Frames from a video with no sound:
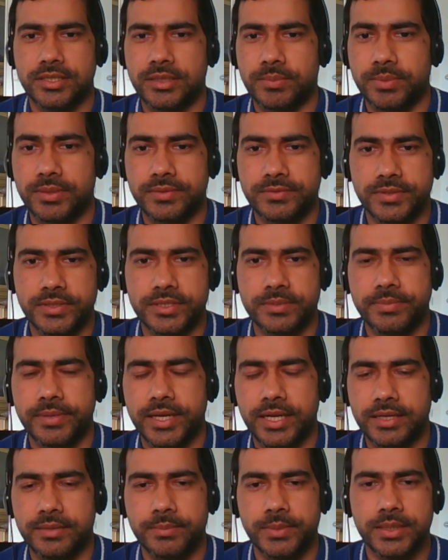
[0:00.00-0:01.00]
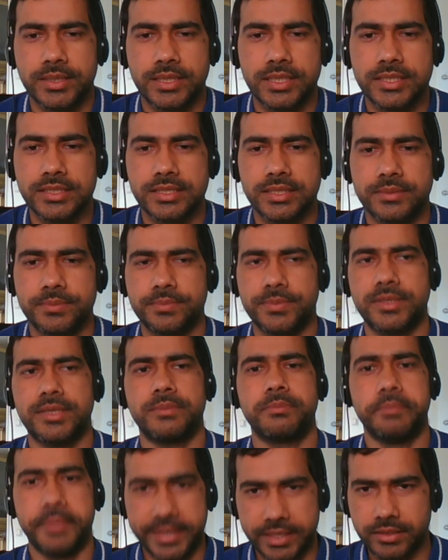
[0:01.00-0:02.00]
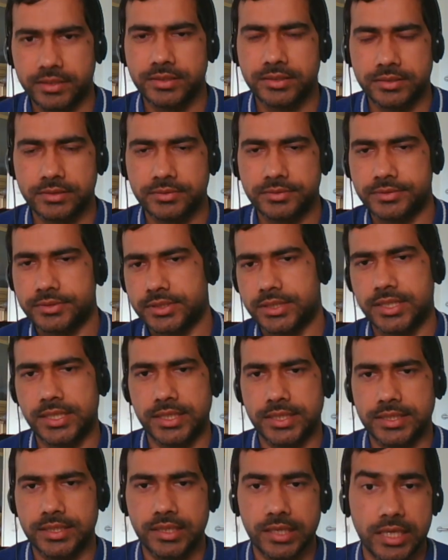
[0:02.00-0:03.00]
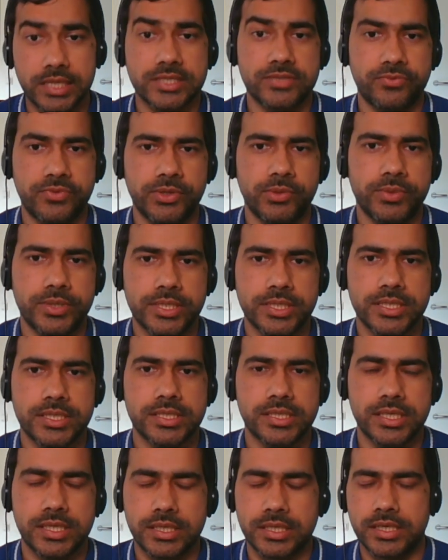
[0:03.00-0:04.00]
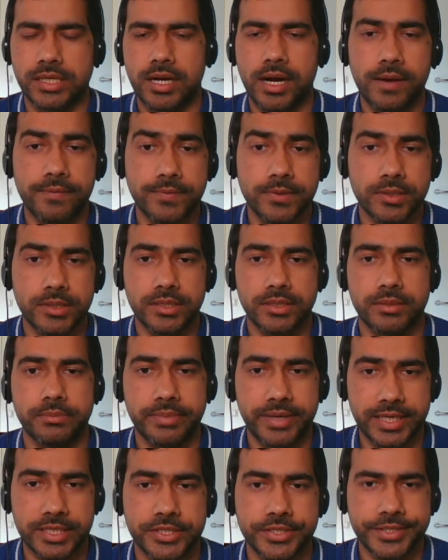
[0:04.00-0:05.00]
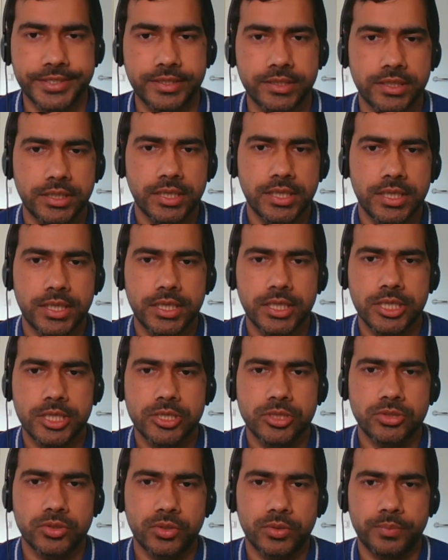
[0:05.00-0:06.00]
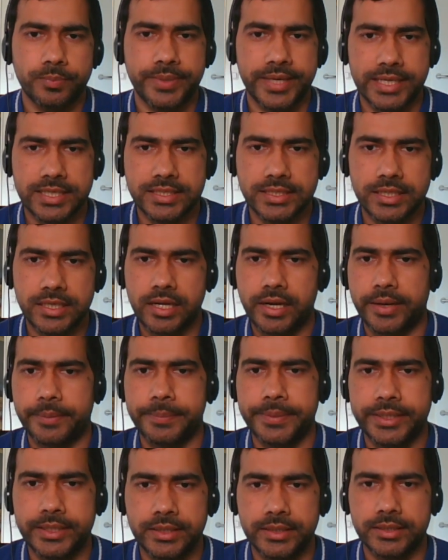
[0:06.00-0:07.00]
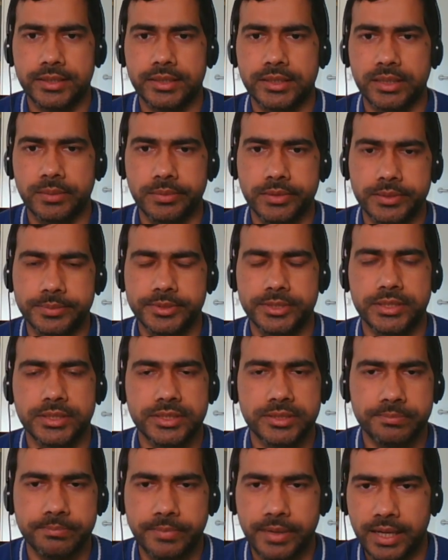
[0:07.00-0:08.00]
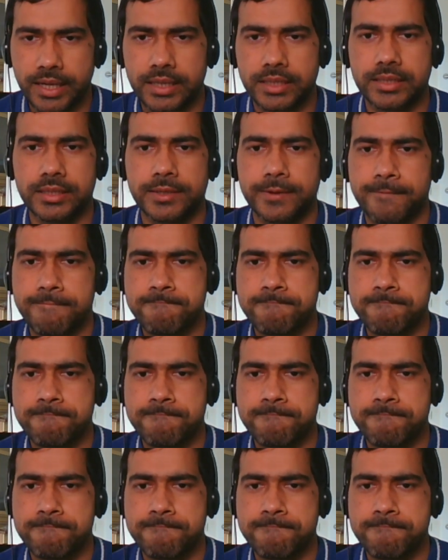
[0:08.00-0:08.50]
a couple of years back, but things have become better in the last few years after Brexit. So Brexit happened a couple of years back.